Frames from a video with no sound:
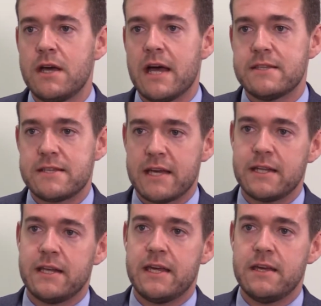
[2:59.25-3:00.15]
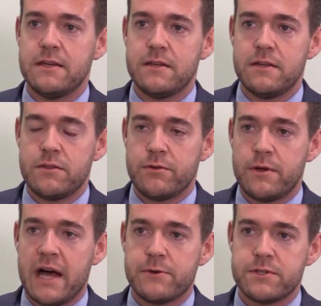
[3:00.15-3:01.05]
and secondly through
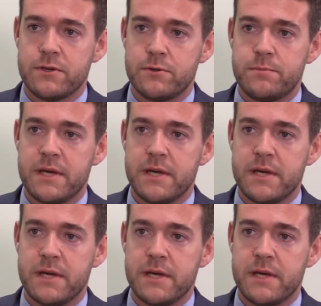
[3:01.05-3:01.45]
household